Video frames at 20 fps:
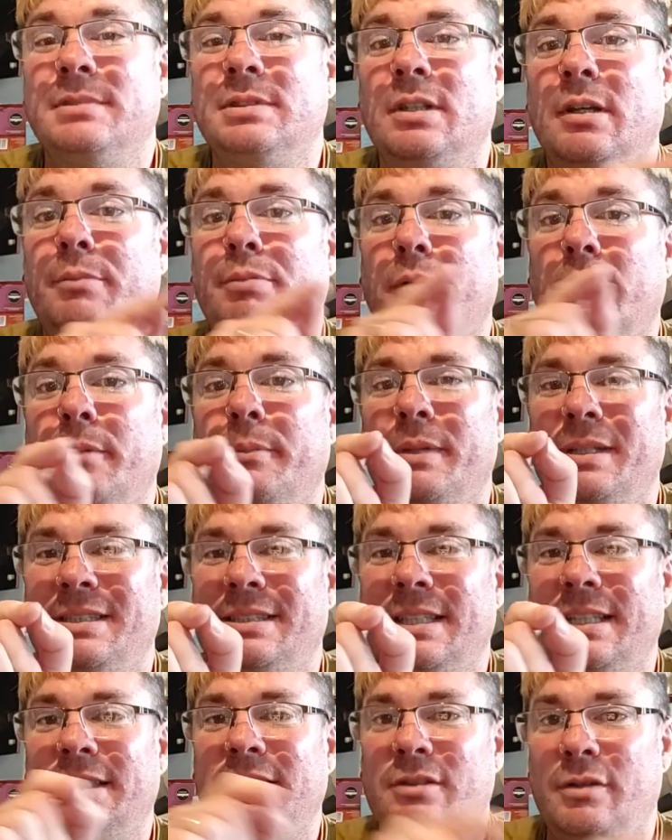so I probably
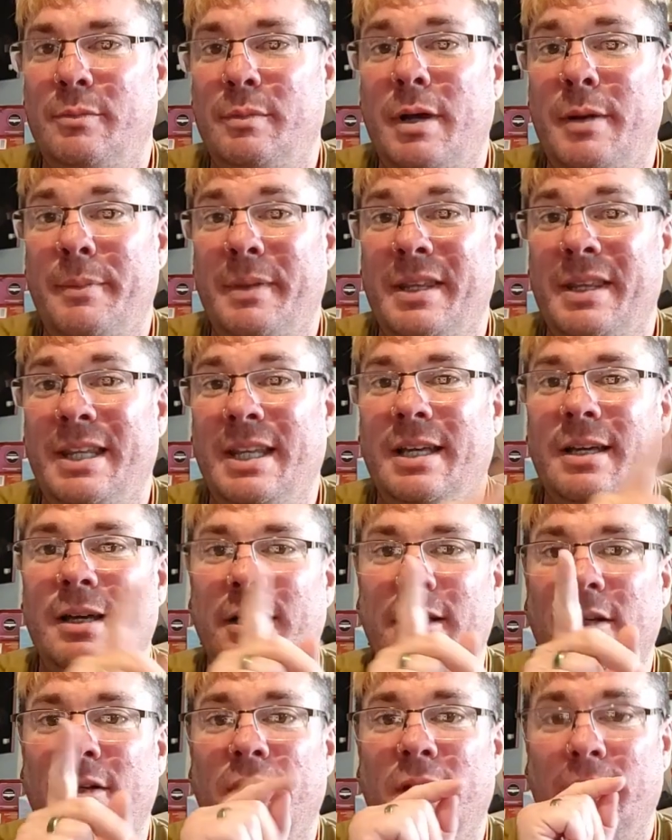missed it. So it might be in there.
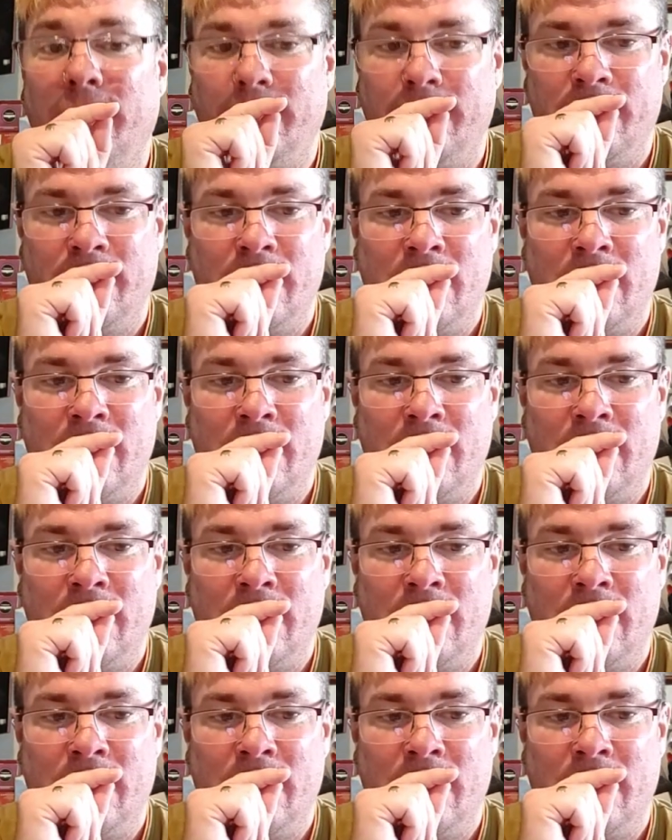I don't know.